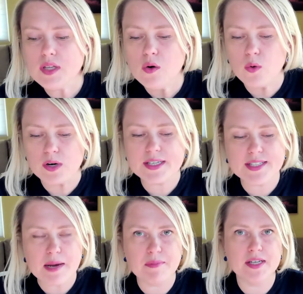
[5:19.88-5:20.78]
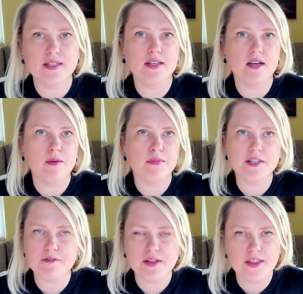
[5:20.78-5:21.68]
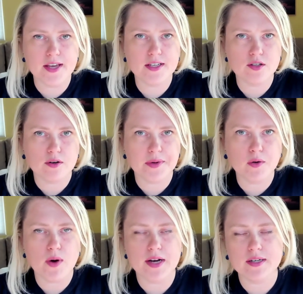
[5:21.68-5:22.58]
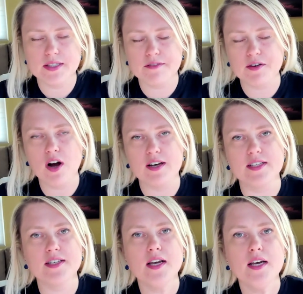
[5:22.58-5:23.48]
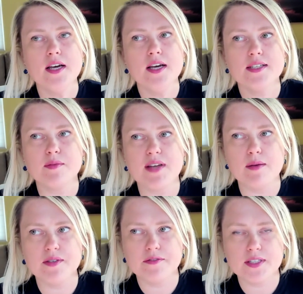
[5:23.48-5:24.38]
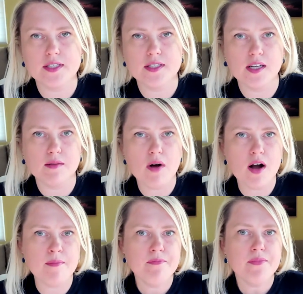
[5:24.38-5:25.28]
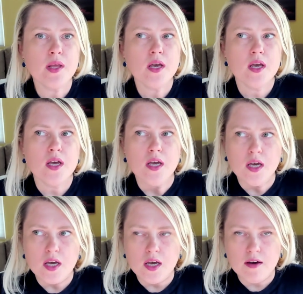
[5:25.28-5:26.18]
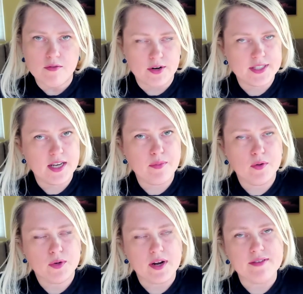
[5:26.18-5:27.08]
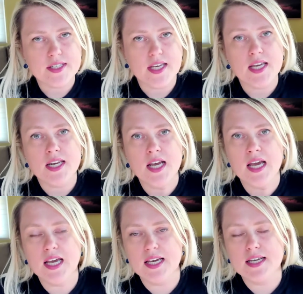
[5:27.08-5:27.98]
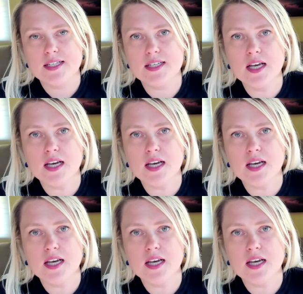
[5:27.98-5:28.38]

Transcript: or statements. Different things are required at different audits. Sometimes, if it's a single mom, for example, what I've seen is